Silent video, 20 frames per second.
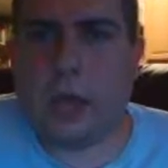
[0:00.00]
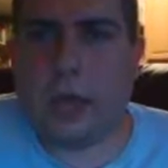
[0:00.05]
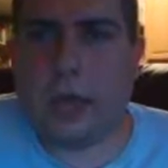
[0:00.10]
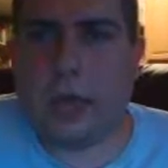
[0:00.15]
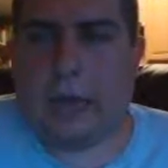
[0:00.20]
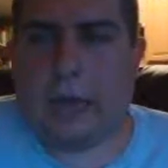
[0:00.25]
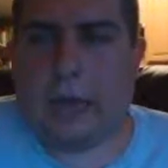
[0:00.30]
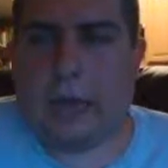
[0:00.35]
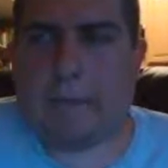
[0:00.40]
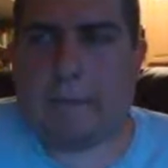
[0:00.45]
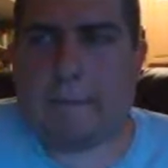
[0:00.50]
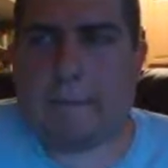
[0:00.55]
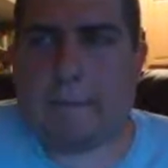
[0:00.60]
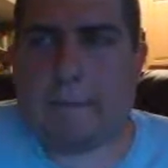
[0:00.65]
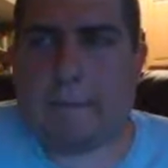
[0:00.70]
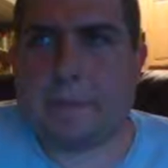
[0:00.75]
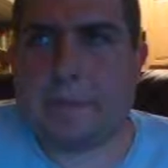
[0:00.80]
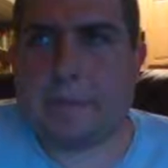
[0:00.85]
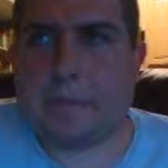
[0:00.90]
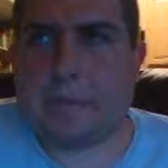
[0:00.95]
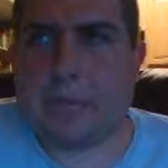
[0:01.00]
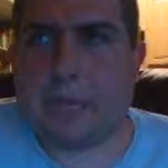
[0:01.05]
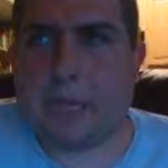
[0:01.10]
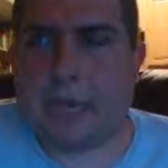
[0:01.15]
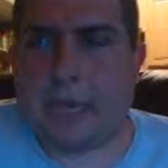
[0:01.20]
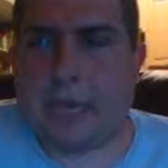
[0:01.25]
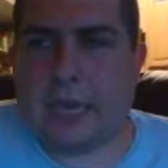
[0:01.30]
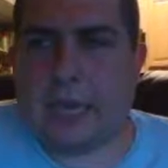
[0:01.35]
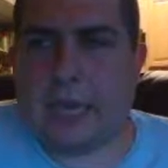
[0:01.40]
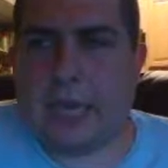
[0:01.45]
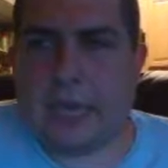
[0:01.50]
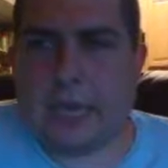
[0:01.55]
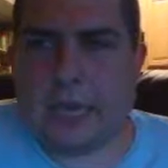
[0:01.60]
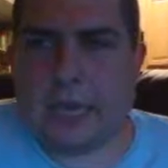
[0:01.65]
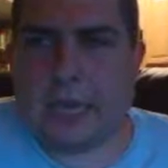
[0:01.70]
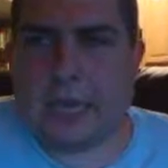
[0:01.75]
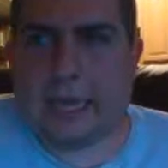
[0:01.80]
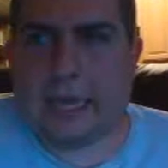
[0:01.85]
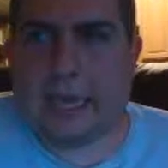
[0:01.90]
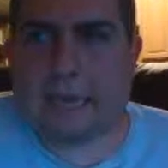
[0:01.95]
Um,
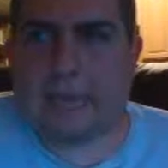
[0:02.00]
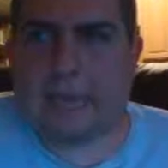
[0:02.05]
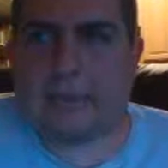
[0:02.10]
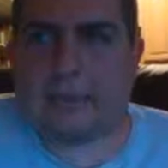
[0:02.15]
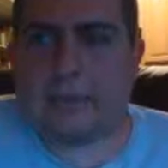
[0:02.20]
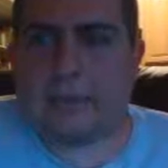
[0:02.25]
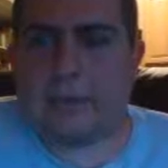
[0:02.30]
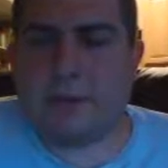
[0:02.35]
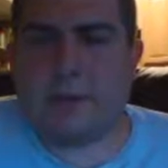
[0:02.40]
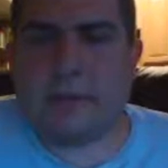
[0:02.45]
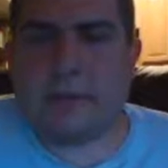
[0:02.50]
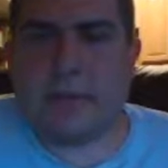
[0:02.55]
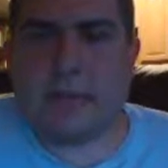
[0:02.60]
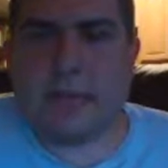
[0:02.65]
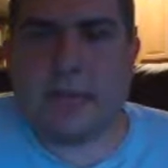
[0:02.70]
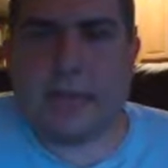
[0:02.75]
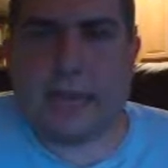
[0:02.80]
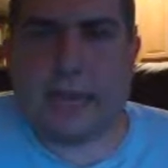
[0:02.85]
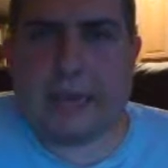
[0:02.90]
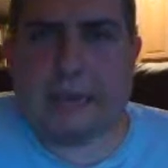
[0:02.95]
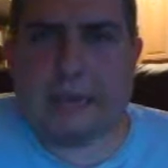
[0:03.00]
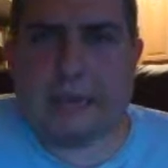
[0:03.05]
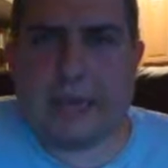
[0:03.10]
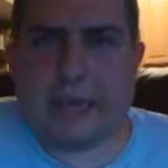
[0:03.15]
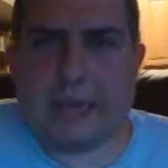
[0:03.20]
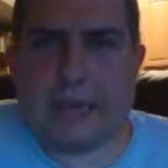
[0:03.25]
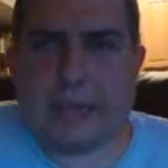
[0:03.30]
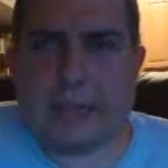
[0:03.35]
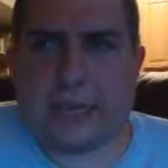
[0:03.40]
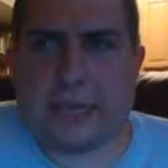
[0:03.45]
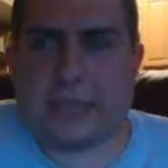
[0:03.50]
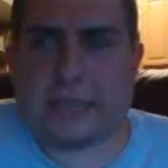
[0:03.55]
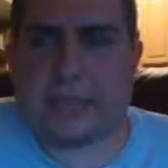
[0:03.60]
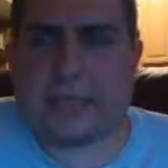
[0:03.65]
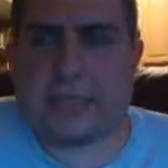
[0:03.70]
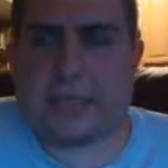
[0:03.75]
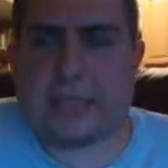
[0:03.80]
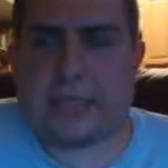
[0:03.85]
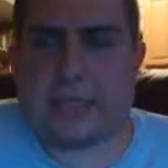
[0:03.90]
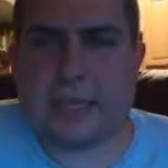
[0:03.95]
and this movie did have the
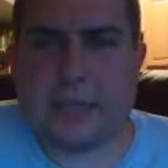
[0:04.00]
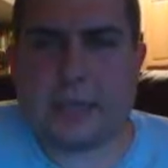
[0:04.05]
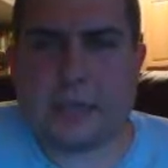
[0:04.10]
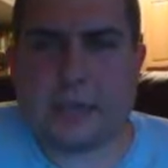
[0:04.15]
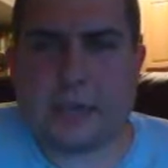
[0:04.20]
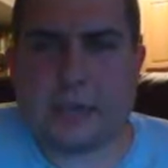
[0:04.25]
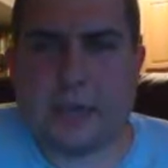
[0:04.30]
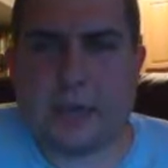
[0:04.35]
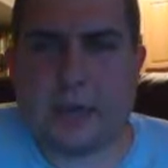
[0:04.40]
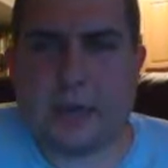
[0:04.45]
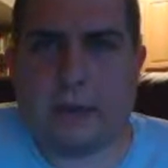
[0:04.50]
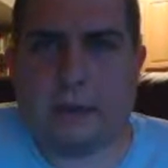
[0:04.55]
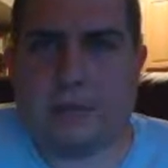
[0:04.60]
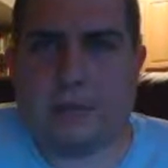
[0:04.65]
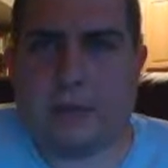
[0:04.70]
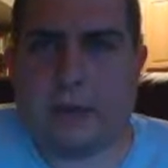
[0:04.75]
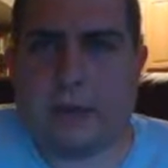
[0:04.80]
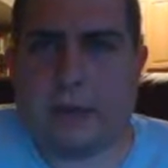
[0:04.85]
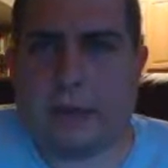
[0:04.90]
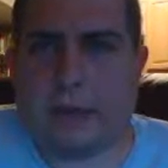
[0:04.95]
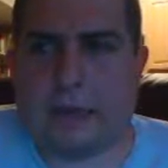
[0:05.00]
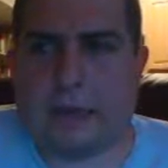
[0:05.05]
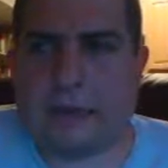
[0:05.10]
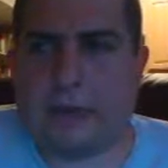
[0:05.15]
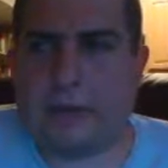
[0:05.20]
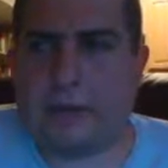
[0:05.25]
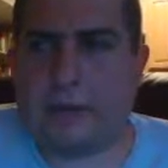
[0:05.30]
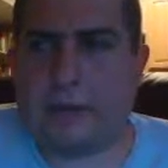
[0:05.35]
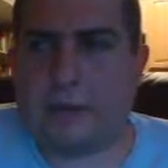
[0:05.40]
classic sense of uh,